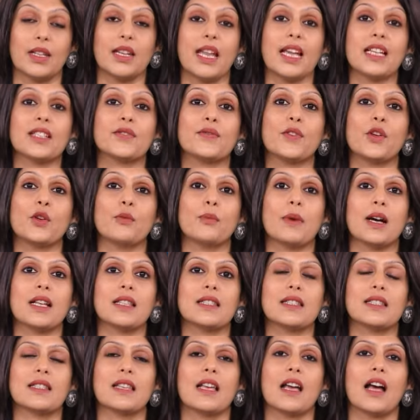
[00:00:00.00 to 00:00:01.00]
next few
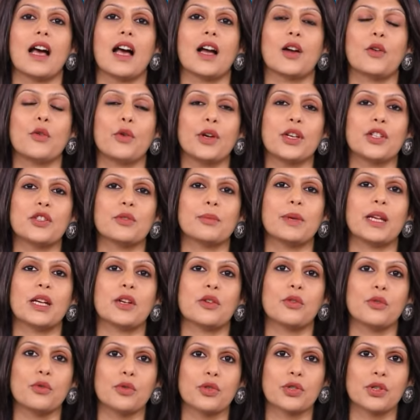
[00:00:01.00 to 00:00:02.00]
months are going to be
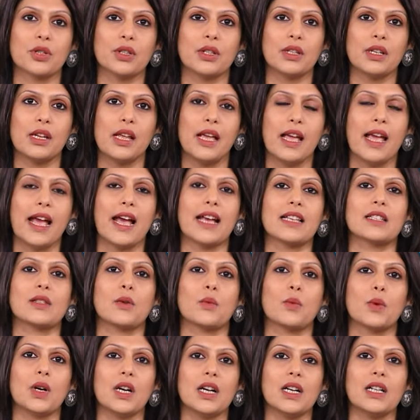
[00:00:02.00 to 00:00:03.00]
crucial as
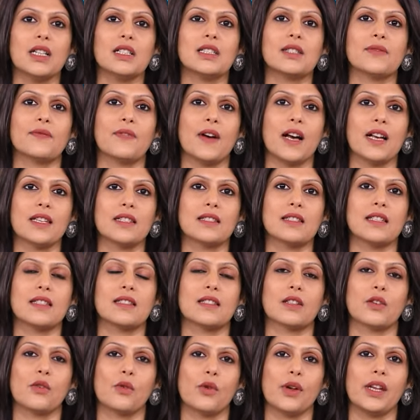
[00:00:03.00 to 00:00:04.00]
the world's
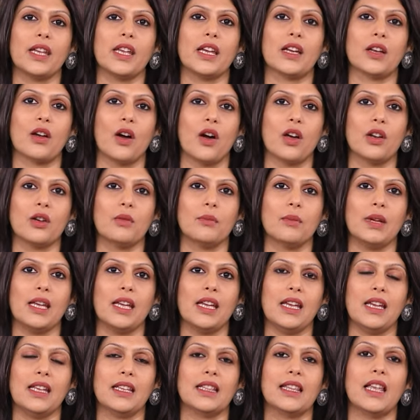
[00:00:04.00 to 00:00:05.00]
fastest growing
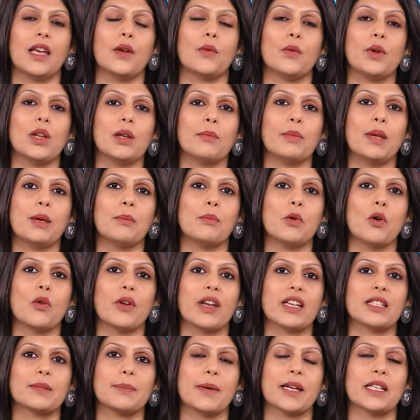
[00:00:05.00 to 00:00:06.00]
economy. There will be
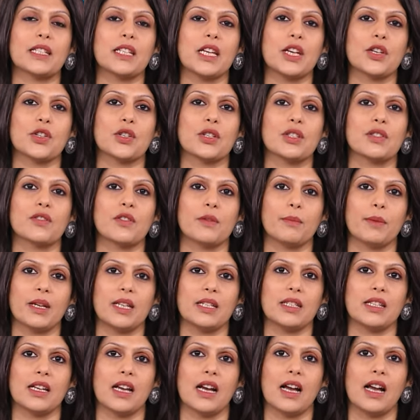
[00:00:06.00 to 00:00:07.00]
more expectations from
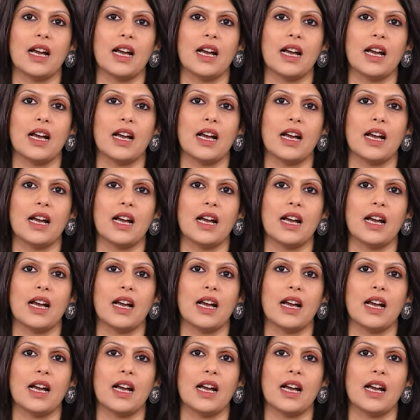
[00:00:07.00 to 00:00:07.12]
India.